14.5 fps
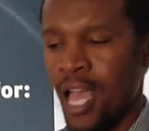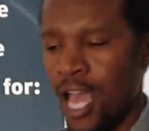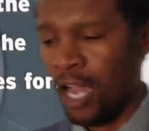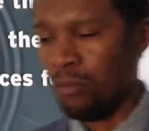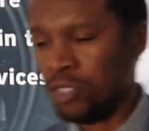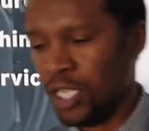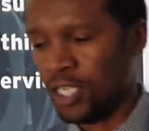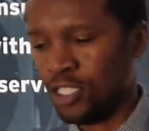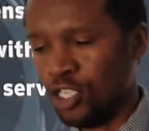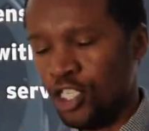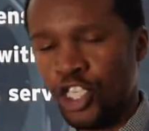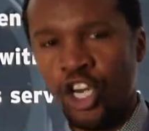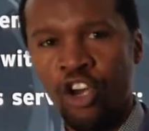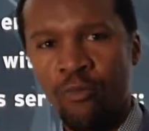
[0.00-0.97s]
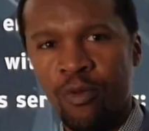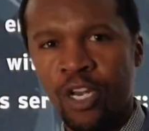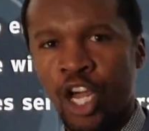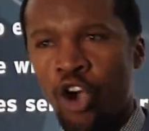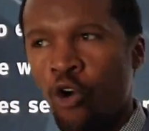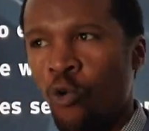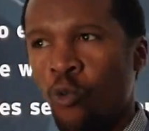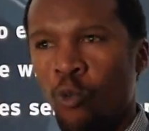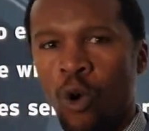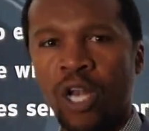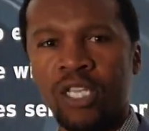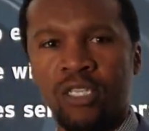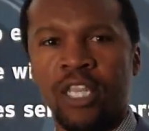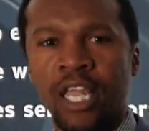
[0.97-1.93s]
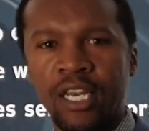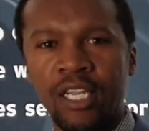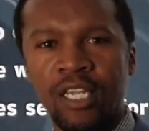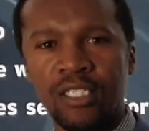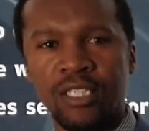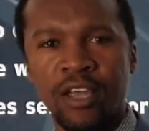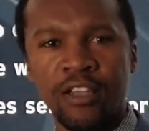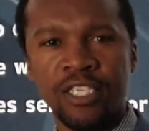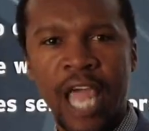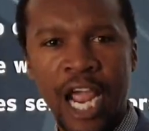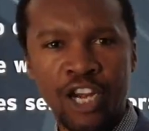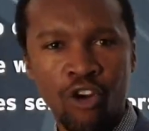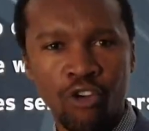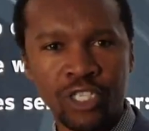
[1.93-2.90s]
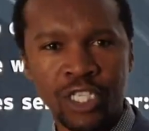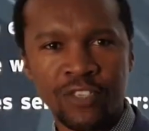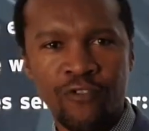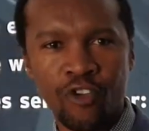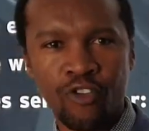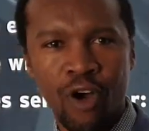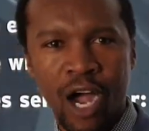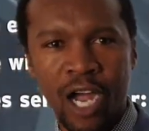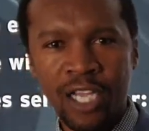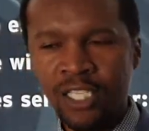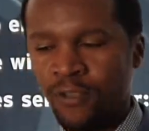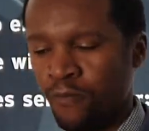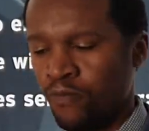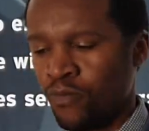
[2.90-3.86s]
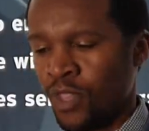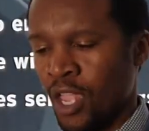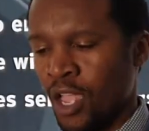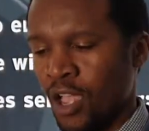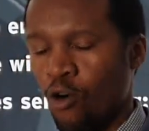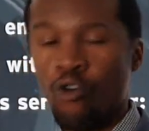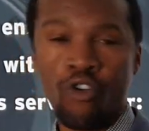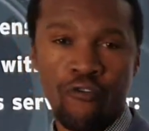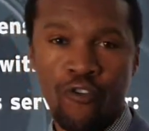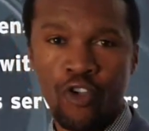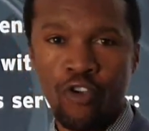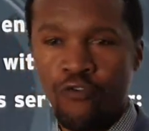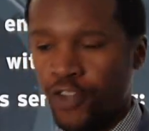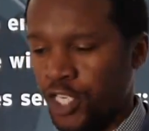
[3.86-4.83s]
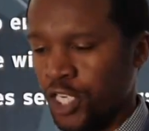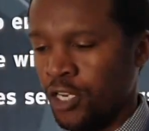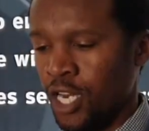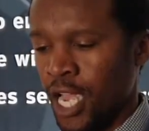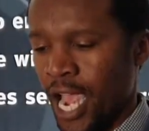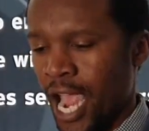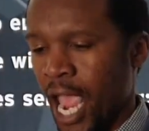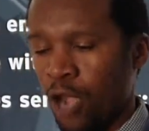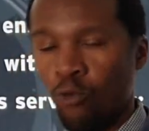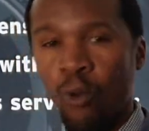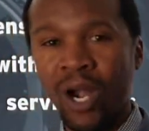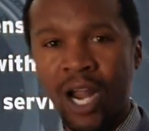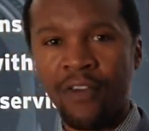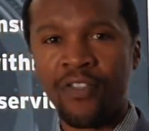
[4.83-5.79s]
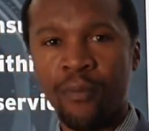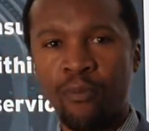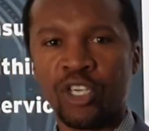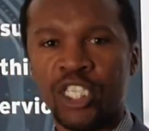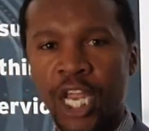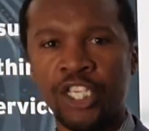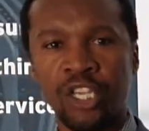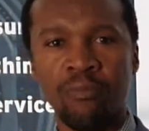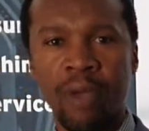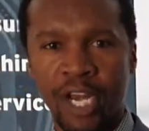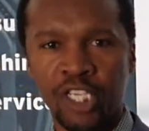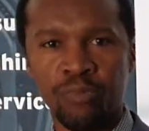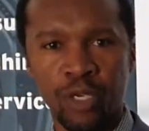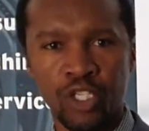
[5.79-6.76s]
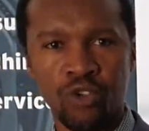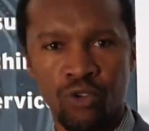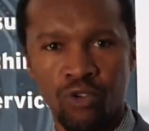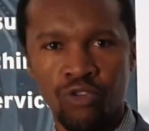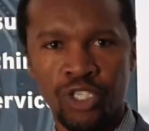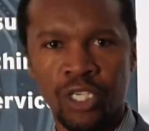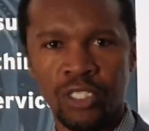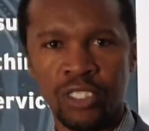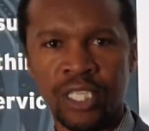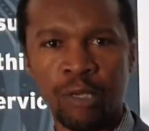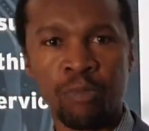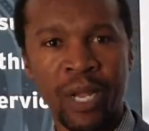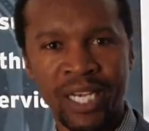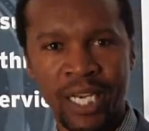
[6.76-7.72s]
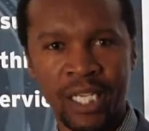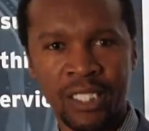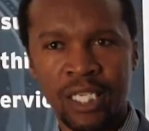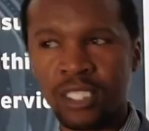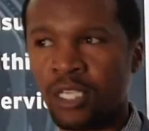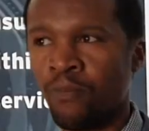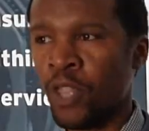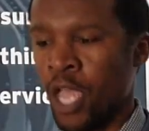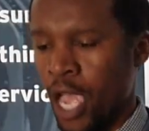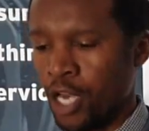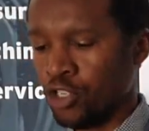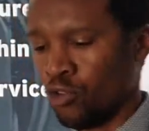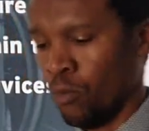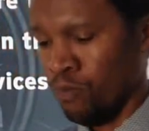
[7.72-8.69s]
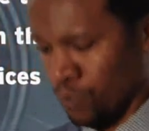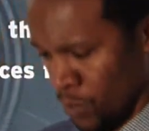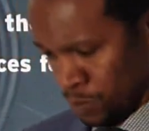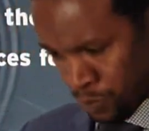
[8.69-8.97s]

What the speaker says: helps us determine what then is the diagnosis for your eyes or for your vision, and what are the potential management solutions that might exist. And so